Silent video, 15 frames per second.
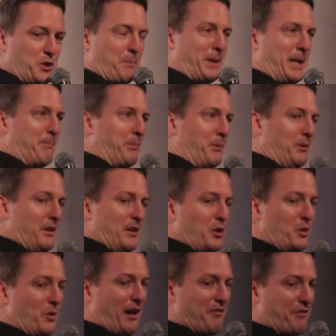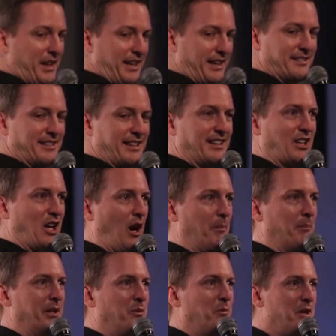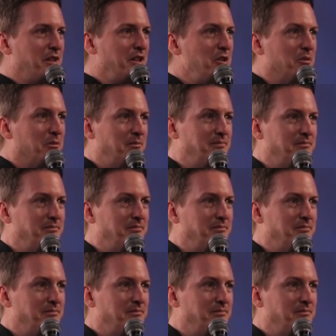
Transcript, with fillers: to people who have things in common with you.